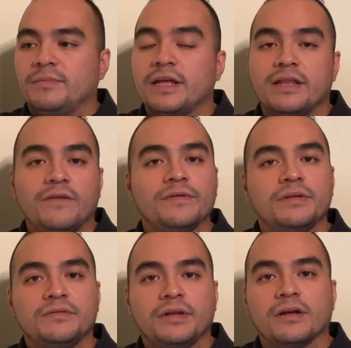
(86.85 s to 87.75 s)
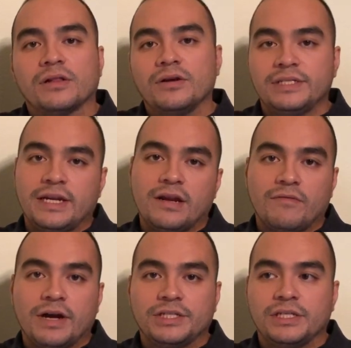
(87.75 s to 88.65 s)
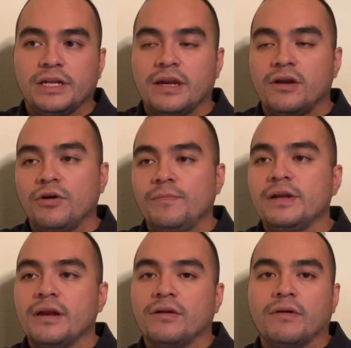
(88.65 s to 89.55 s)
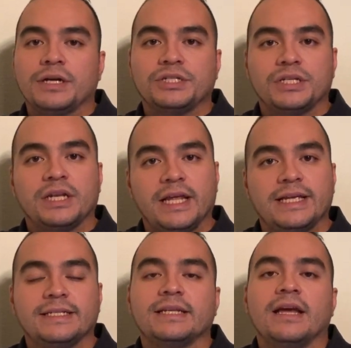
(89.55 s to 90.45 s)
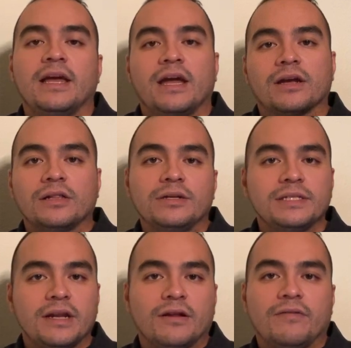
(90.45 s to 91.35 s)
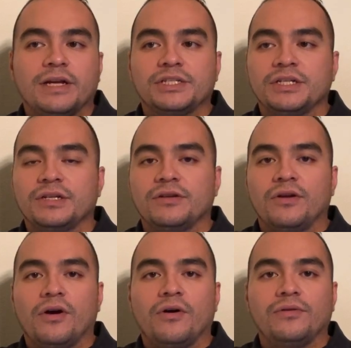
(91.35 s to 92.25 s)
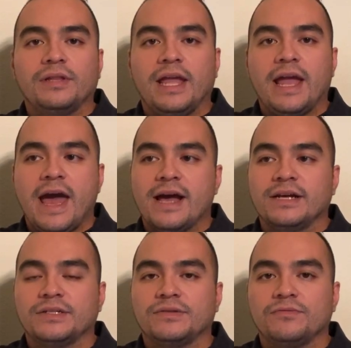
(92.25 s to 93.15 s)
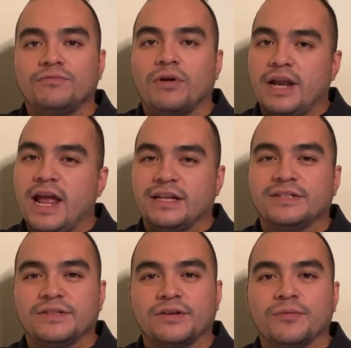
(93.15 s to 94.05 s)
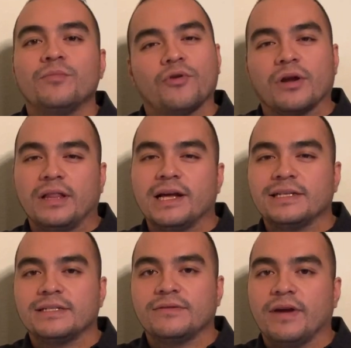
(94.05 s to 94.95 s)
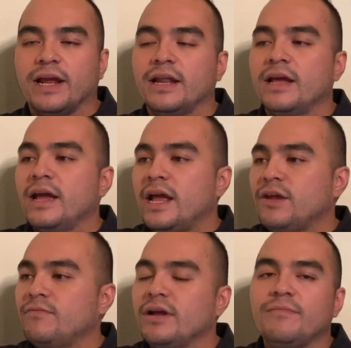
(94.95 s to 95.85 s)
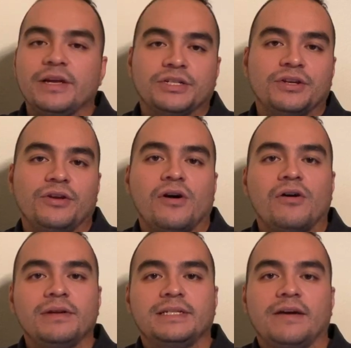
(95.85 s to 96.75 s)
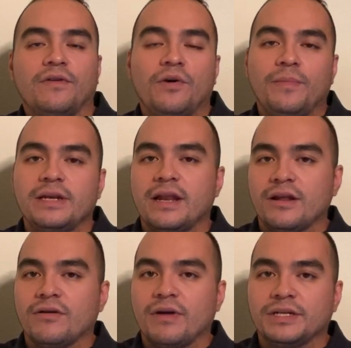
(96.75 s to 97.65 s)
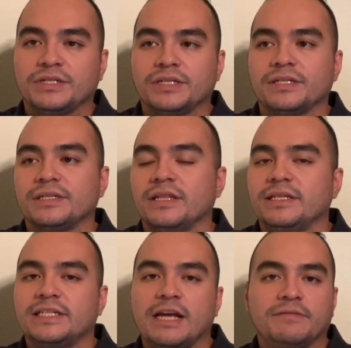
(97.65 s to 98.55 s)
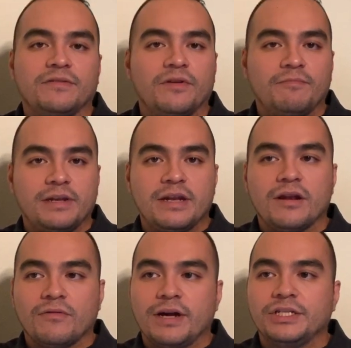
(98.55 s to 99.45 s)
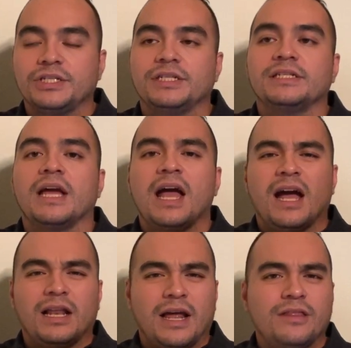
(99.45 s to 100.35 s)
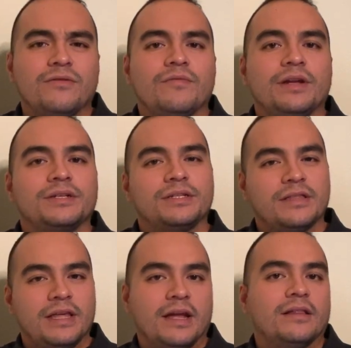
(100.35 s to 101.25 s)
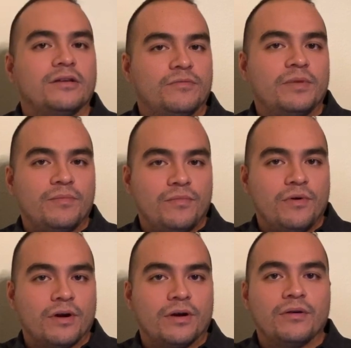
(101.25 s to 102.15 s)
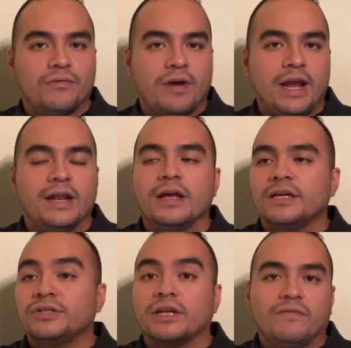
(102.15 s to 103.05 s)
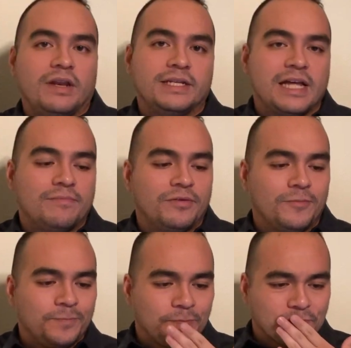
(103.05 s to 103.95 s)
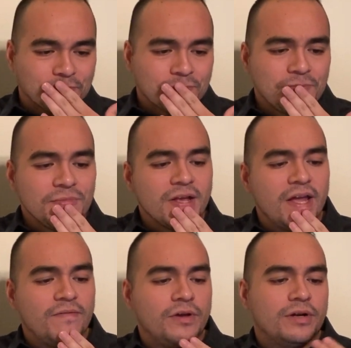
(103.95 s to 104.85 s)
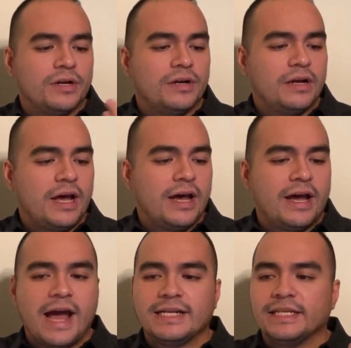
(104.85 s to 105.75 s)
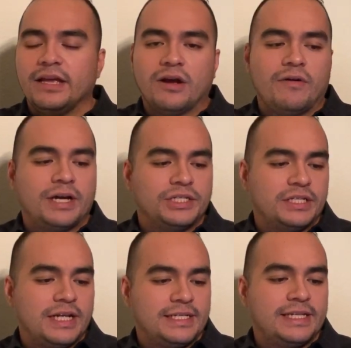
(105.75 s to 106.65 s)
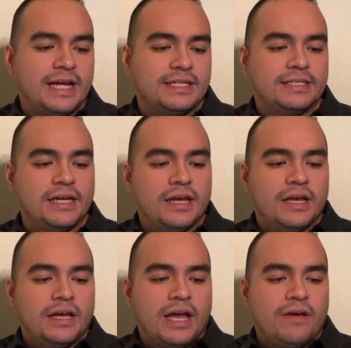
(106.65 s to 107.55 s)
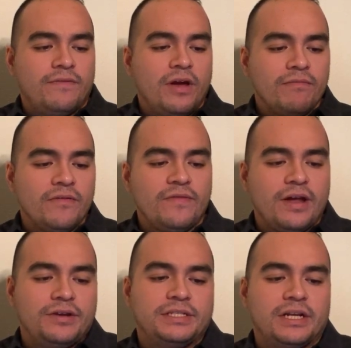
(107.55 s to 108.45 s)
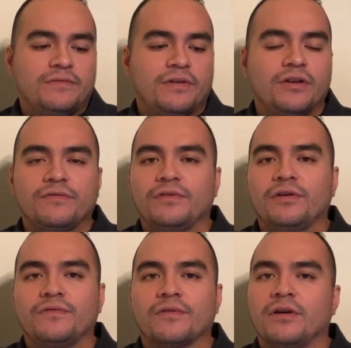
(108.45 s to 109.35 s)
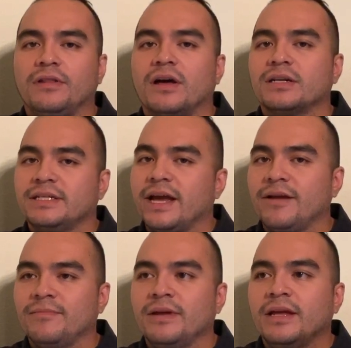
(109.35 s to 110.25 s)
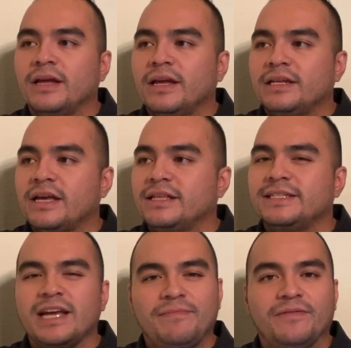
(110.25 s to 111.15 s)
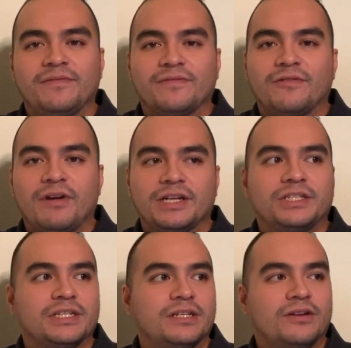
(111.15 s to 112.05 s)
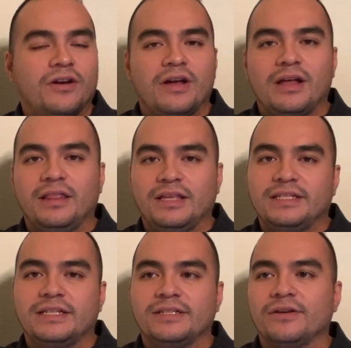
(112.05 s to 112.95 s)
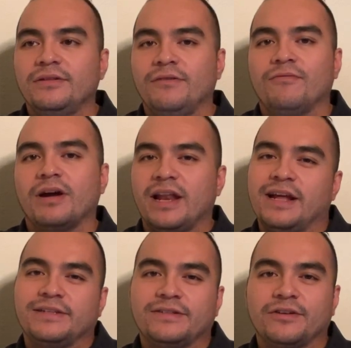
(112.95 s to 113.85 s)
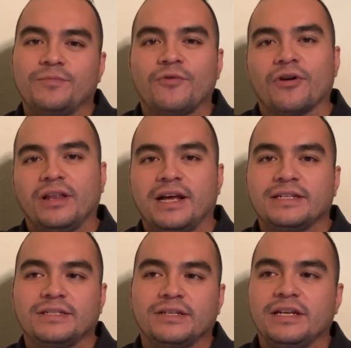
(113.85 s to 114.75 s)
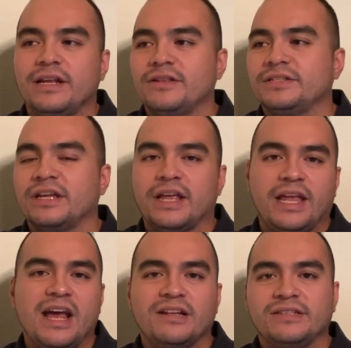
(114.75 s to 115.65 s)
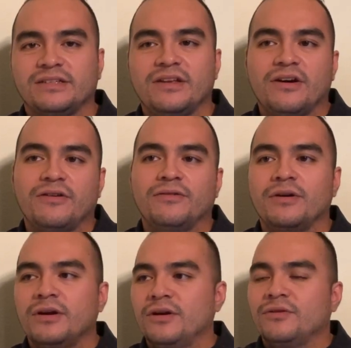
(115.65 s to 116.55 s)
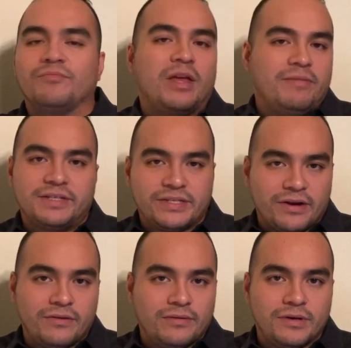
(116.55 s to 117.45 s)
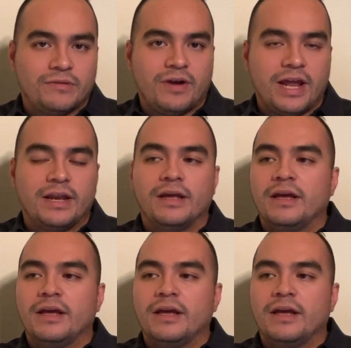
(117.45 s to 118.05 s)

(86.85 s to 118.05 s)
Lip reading: Now, the difference between a closed-ended question and an open-ended question is a closed-ended question only has one answer, more or less, right? And you want to make sure you always have open-ended questions. And these types of open-ended questions allow the readers to think a little bit more, right? So I'll give you an example. If you're asking a question that says, have you ever found yourself on your phone for a long time? Now, this type of question elicits only one answer, more or less. You can either say yes, no, maybe so, right?